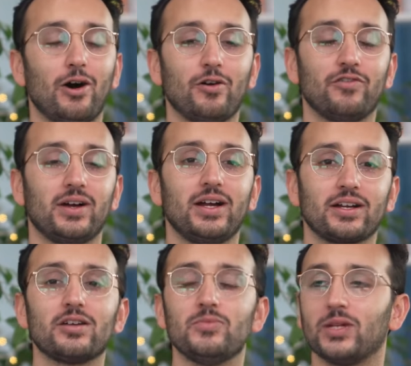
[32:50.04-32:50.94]
of
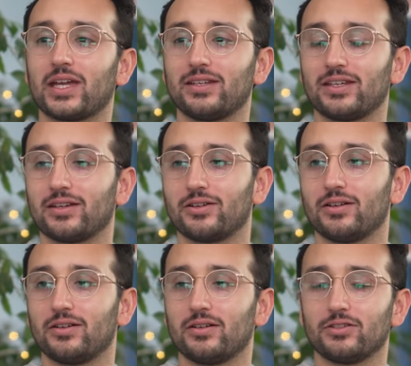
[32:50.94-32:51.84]
communicating
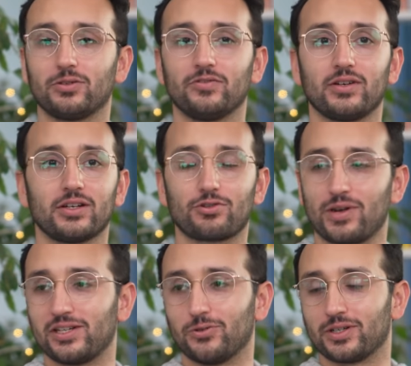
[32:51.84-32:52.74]
a sort of
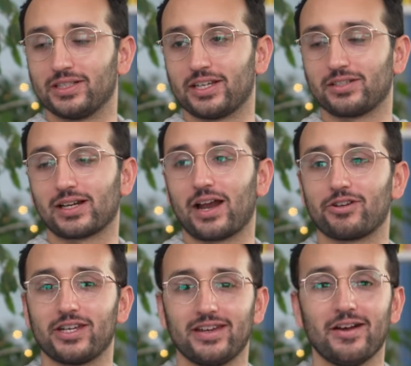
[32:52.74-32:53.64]
creating organizational
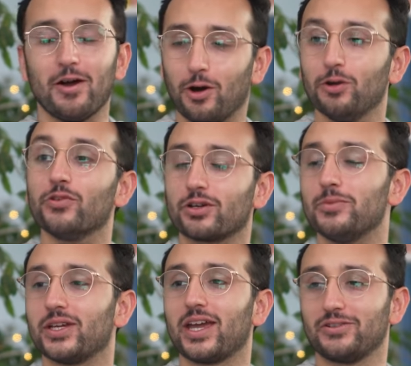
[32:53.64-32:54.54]
clarity,
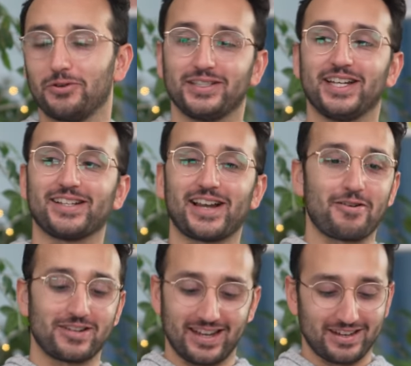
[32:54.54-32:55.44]
over-communicating organizational
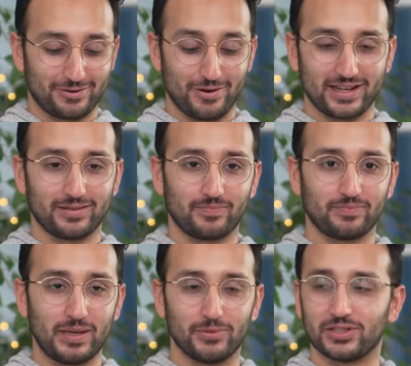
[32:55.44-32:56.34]
clarity, and creating
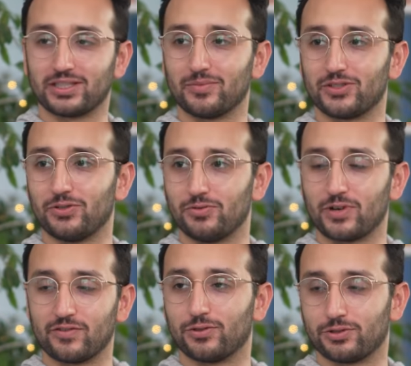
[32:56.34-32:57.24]
people systems to
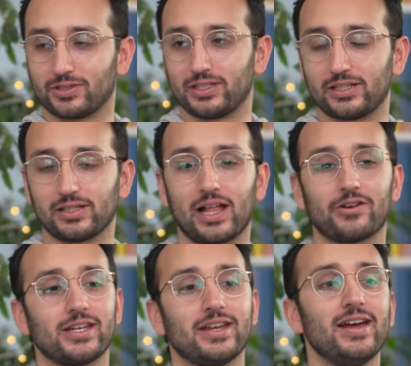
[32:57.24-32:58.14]
reinforce organizational
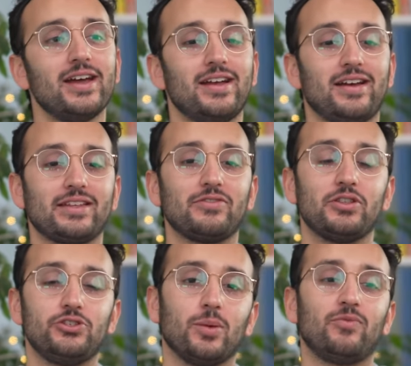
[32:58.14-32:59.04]
clarity. I think
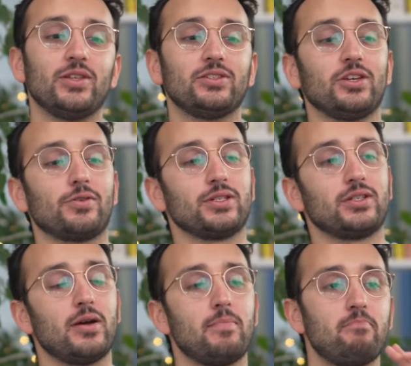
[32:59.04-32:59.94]
the job for this year is
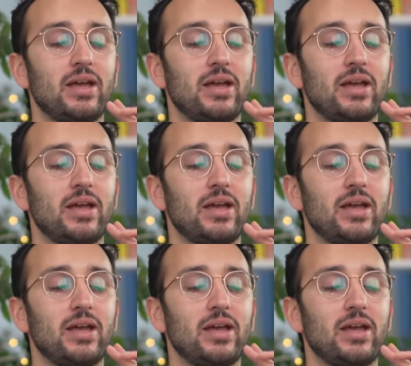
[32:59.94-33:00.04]
to